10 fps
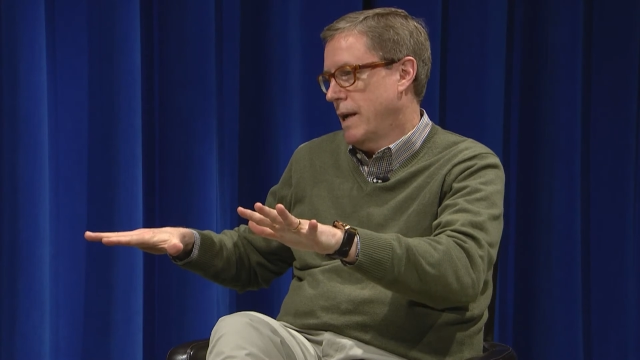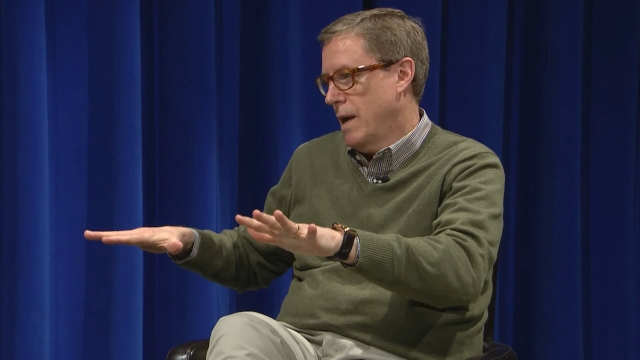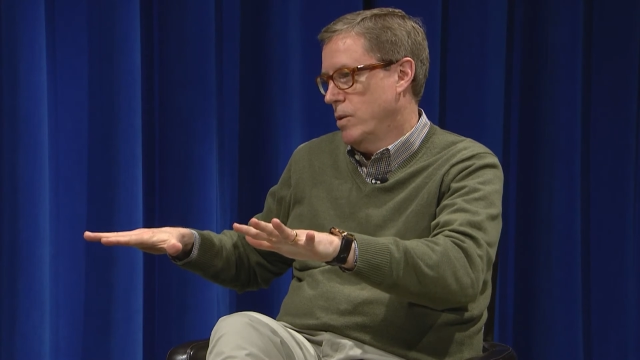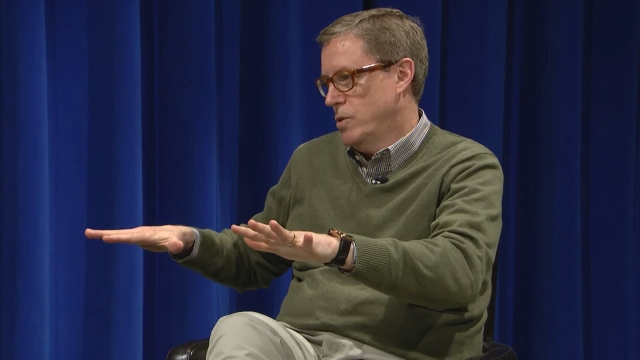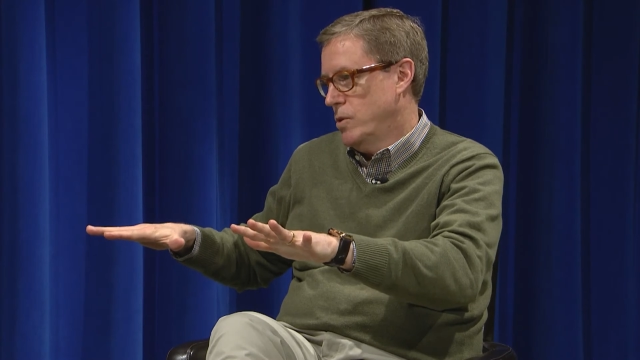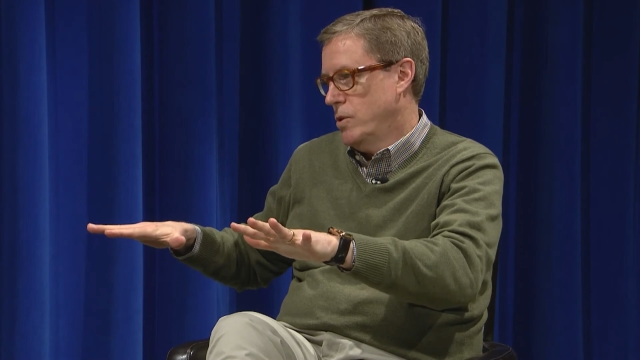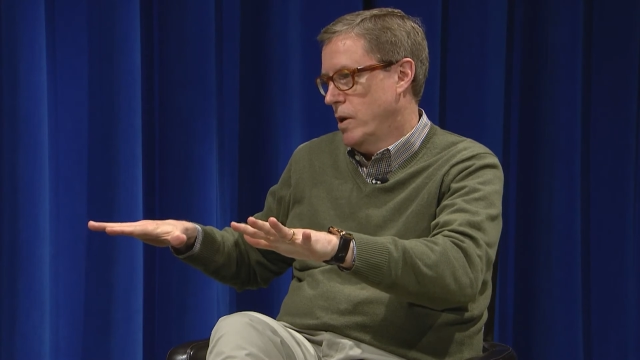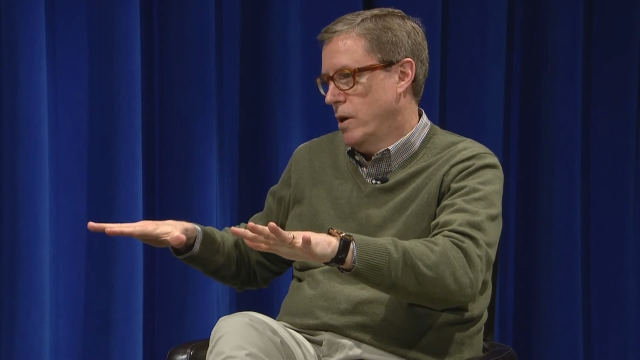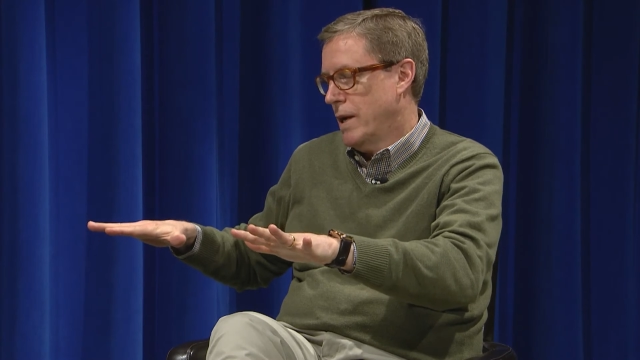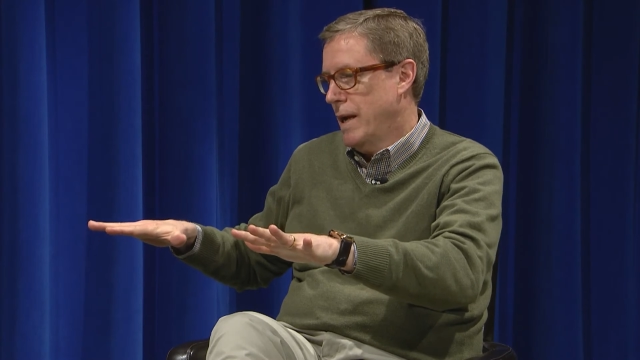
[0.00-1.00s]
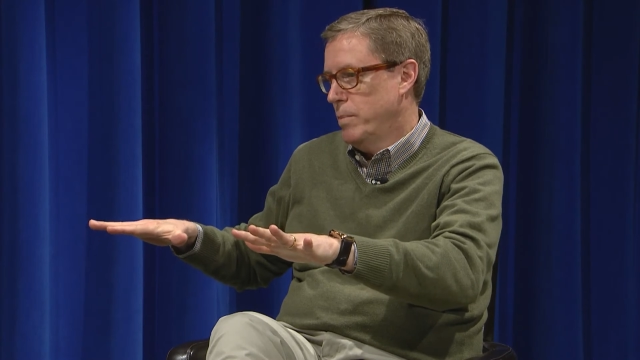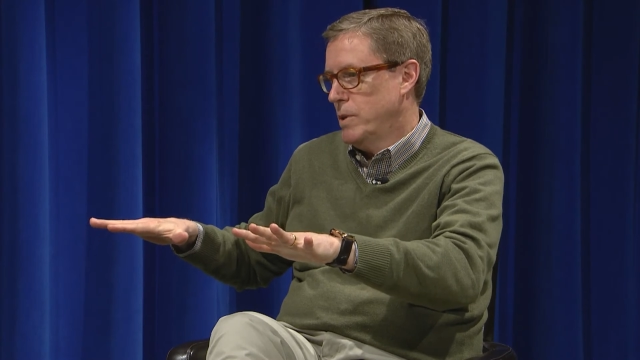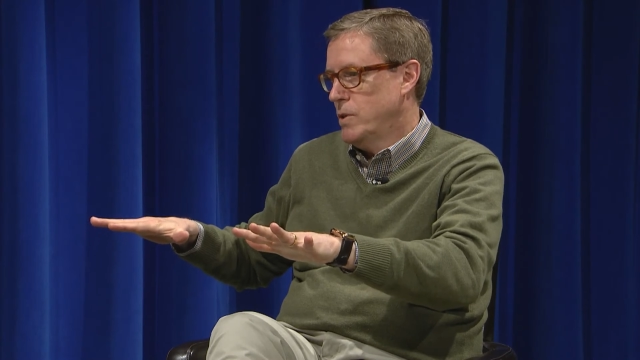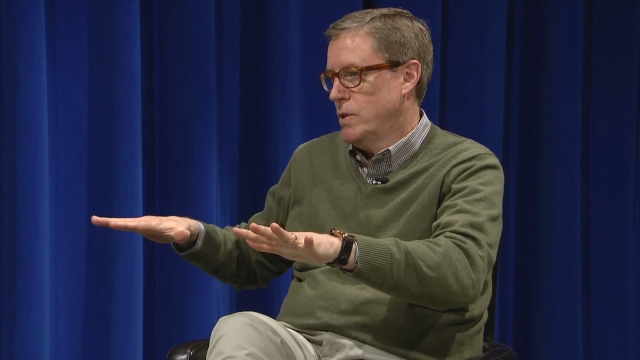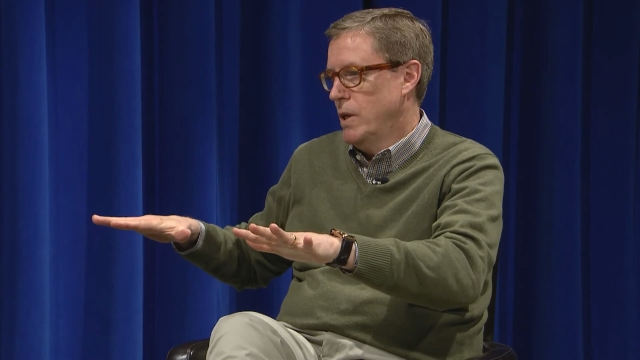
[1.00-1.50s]
house on our
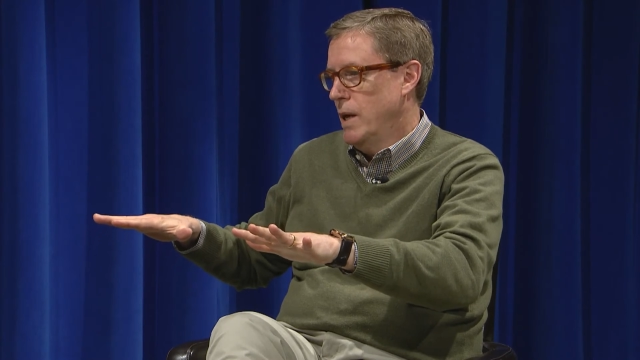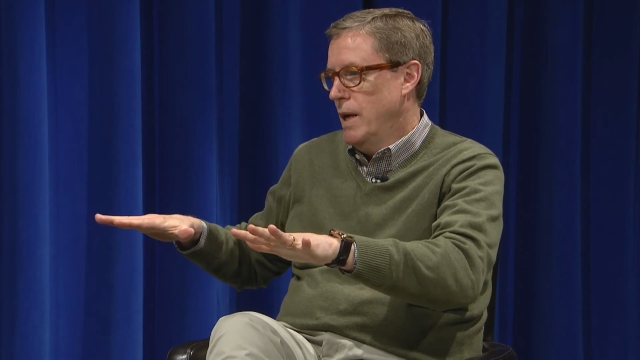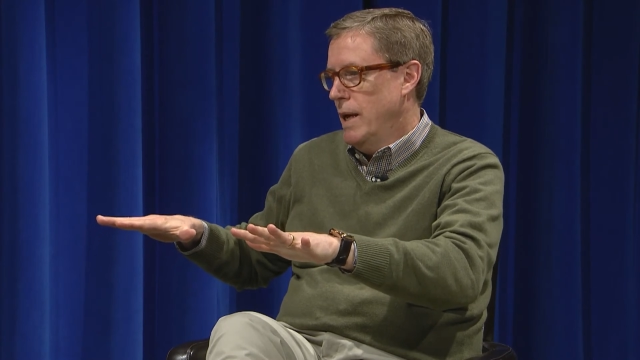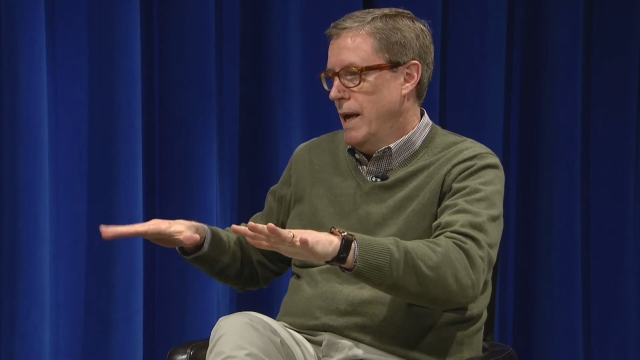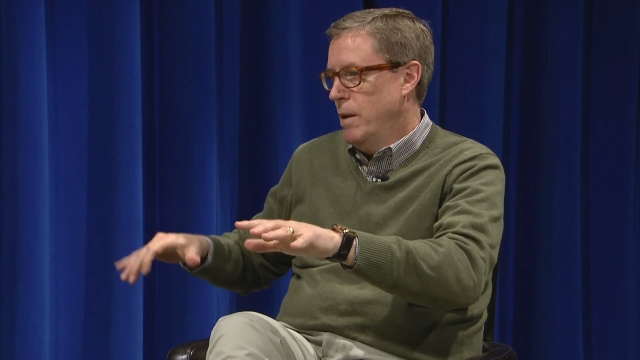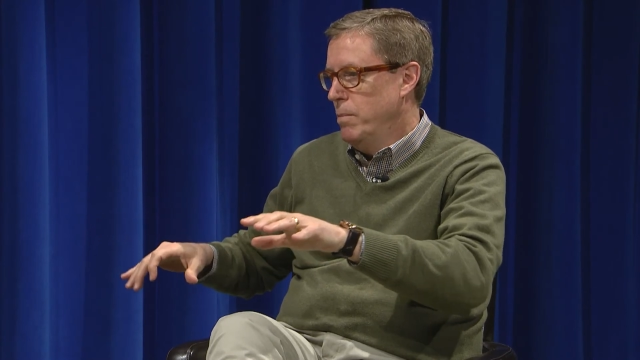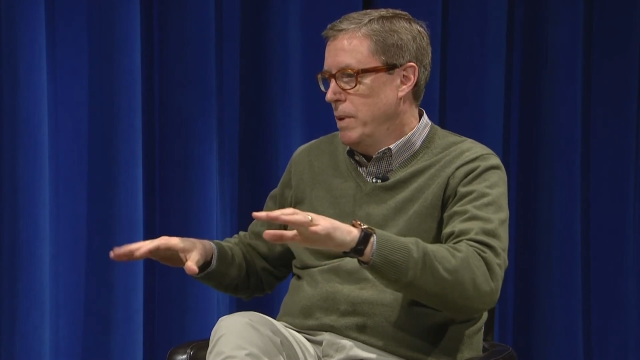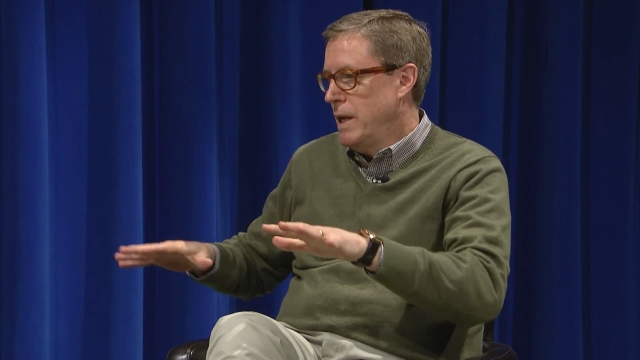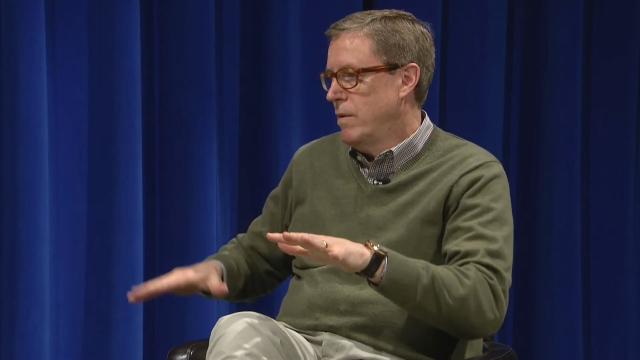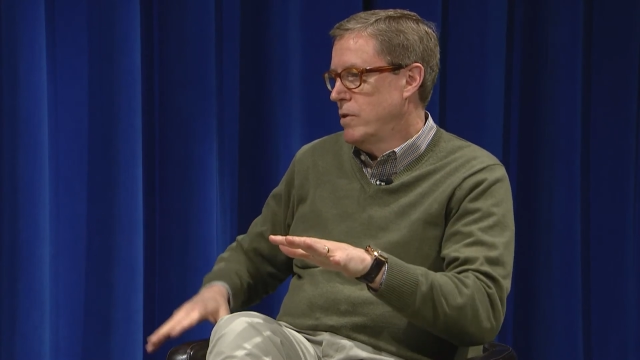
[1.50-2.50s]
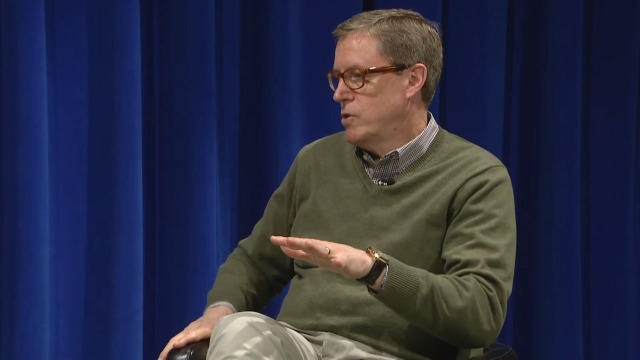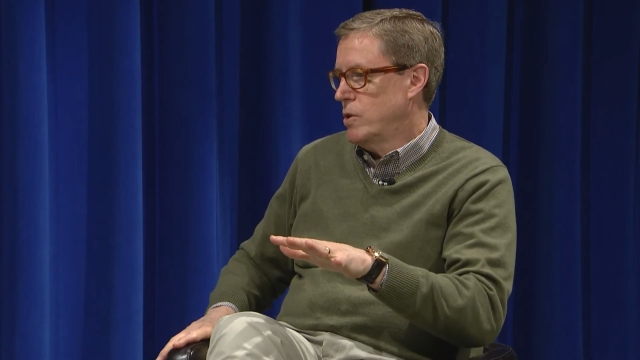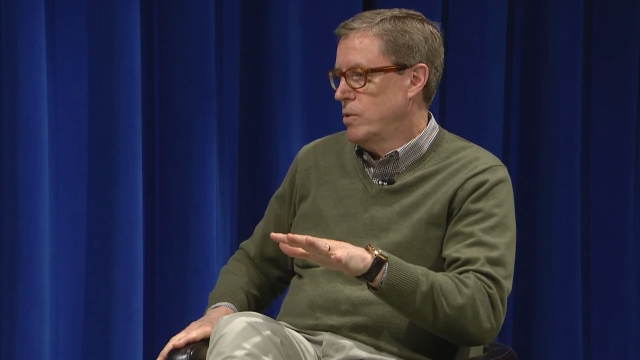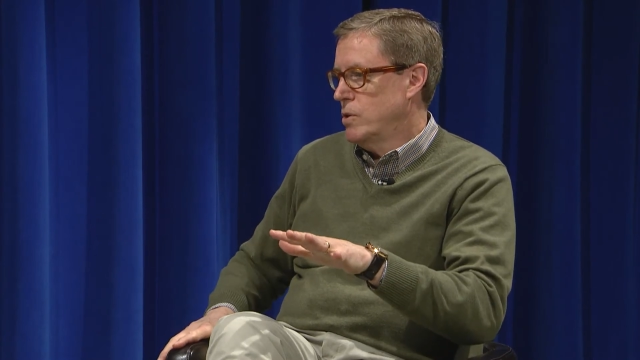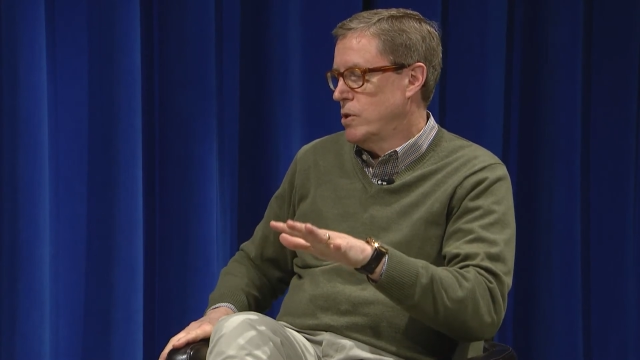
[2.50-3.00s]
campus. And many of the
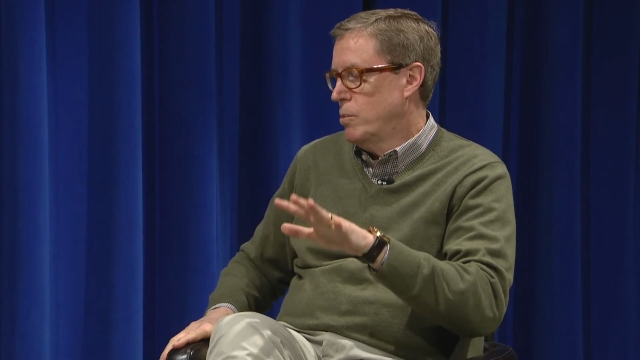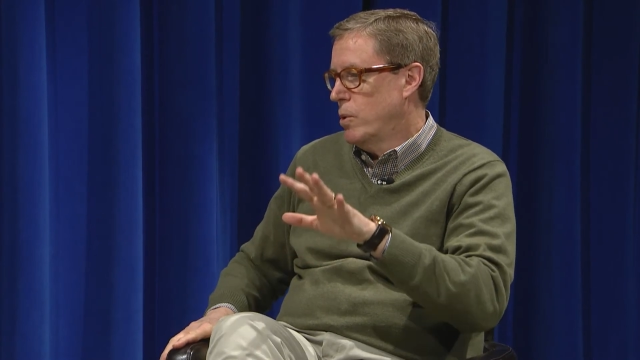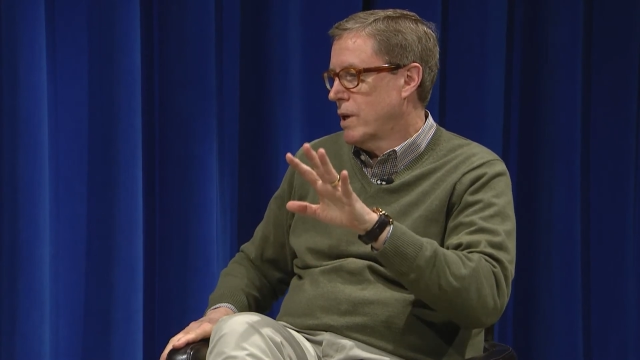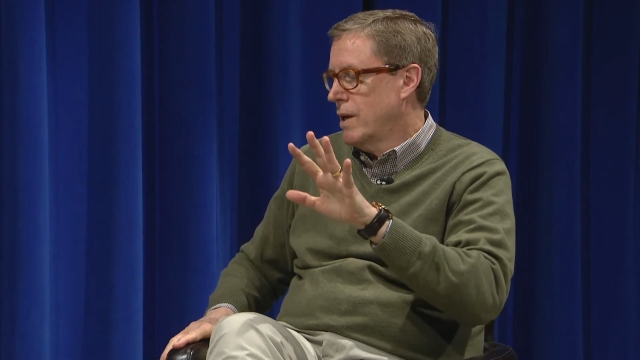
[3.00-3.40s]
students are more